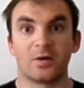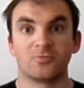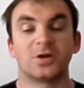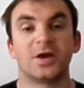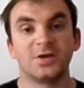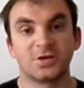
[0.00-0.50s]

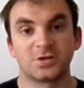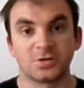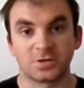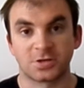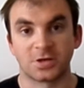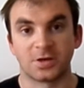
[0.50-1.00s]

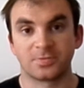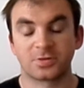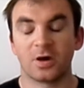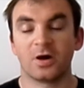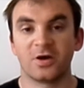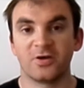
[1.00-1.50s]

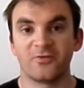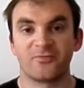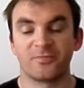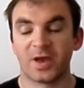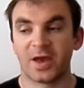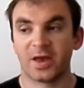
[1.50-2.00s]
Relationships. I've
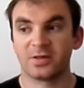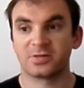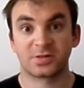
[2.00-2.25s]
met